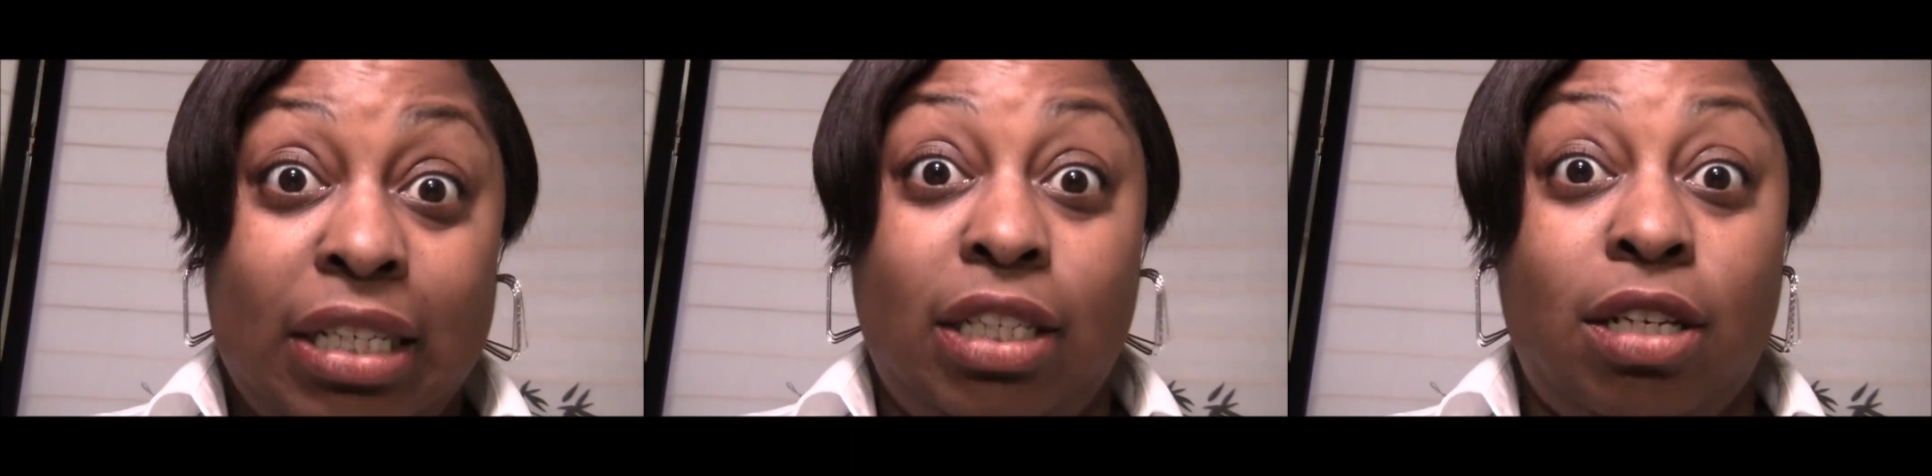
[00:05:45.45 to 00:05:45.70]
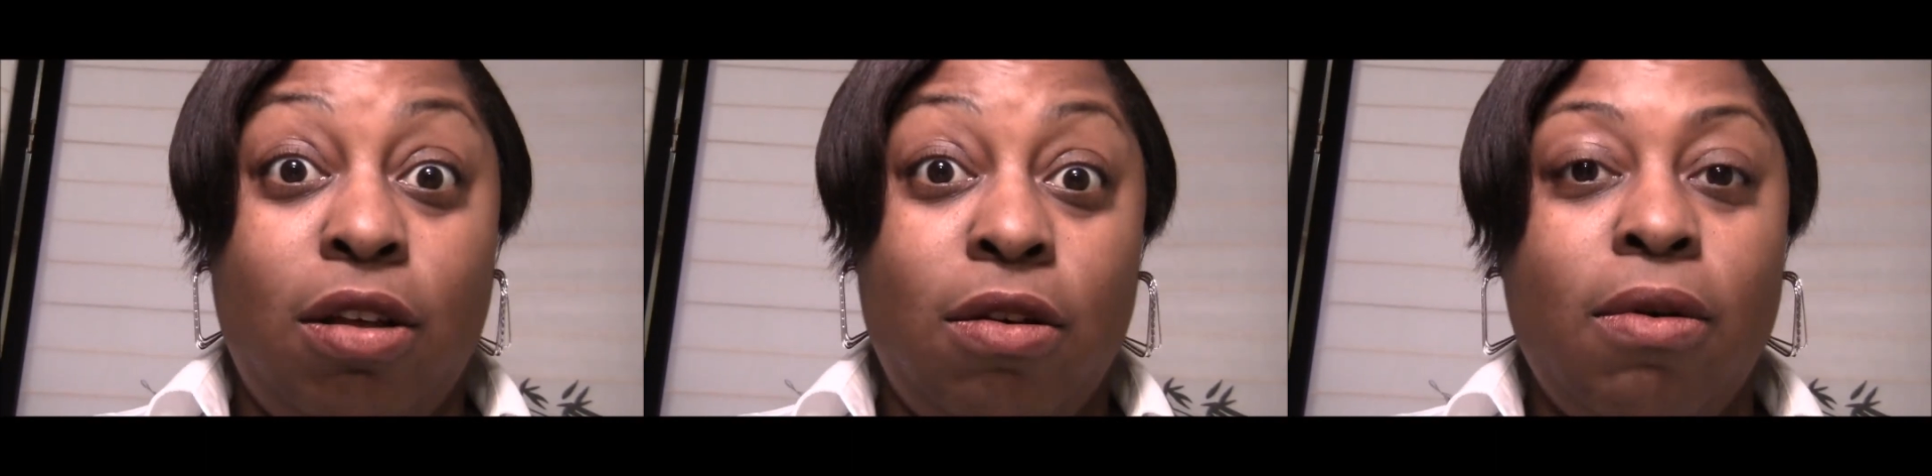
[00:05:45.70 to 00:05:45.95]

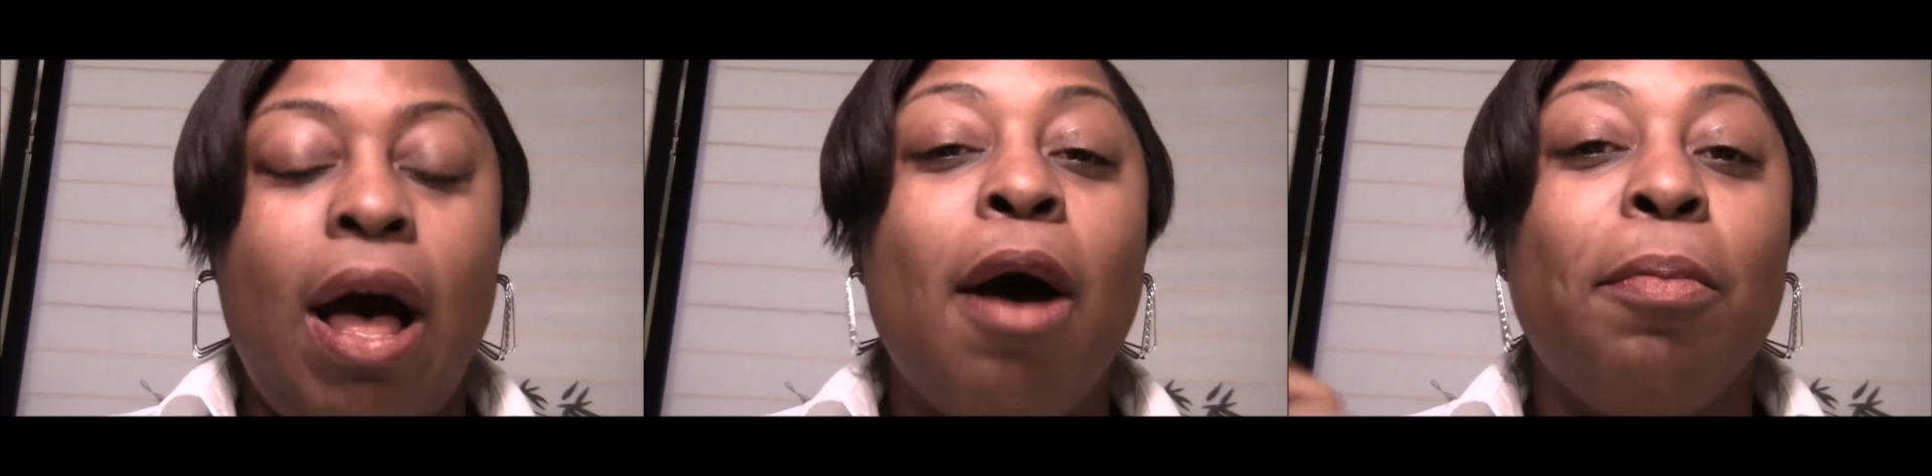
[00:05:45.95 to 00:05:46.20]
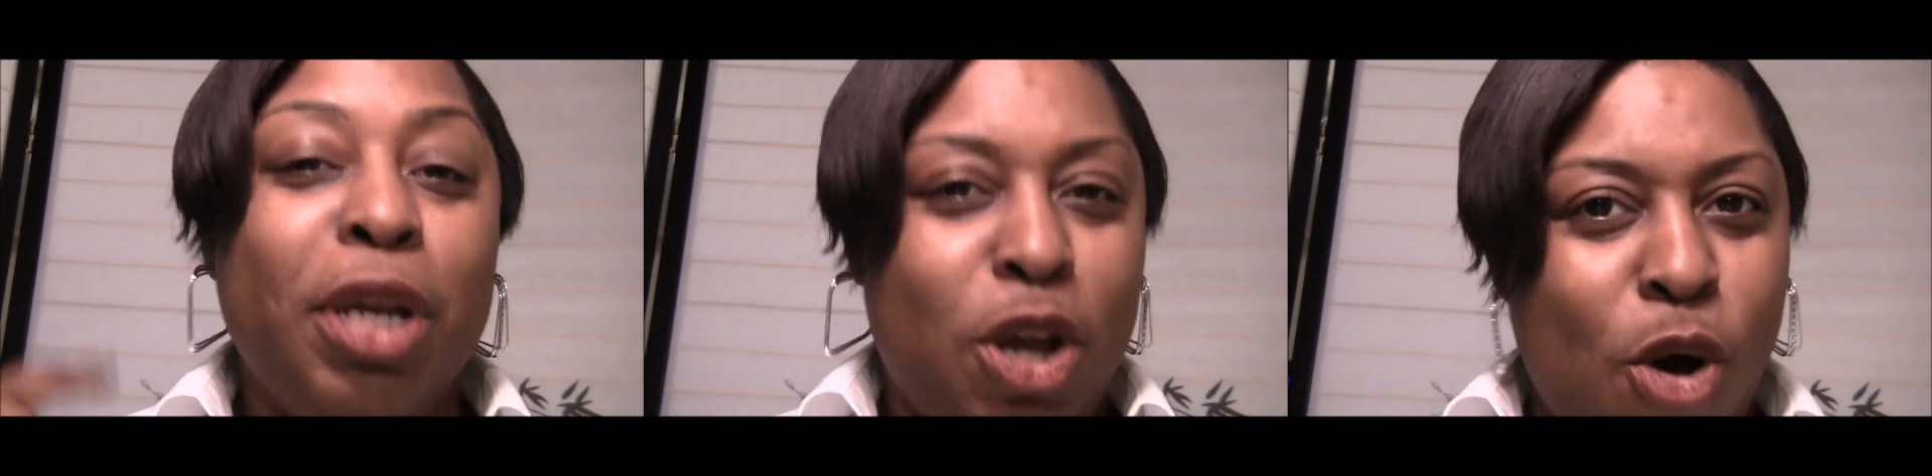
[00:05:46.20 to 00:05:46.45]
so
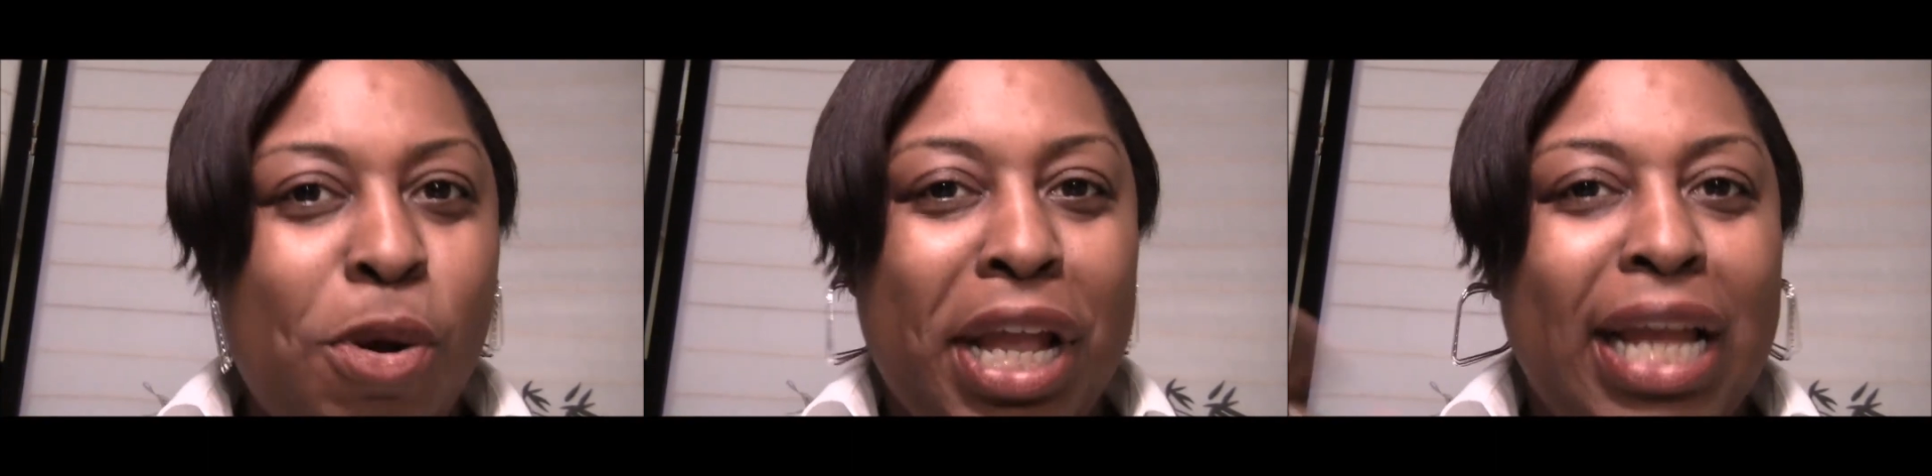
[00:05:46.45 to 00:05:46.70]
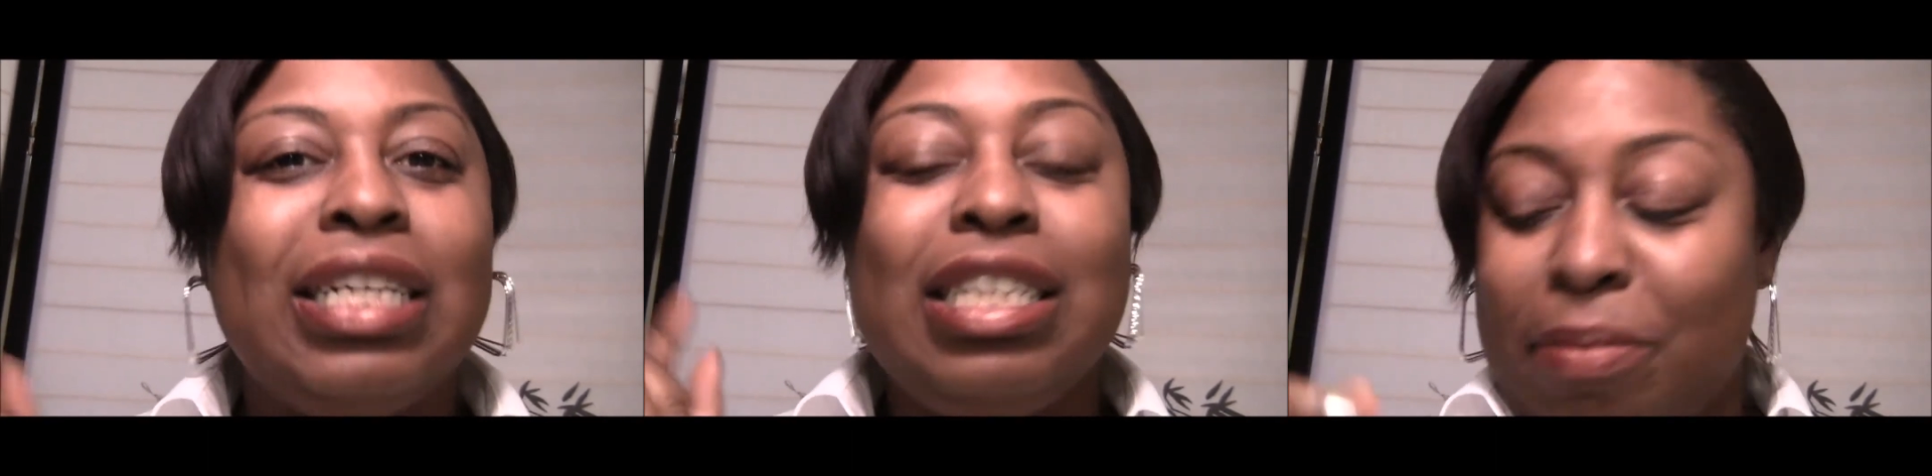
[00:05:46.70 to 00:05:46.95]
I'll be going in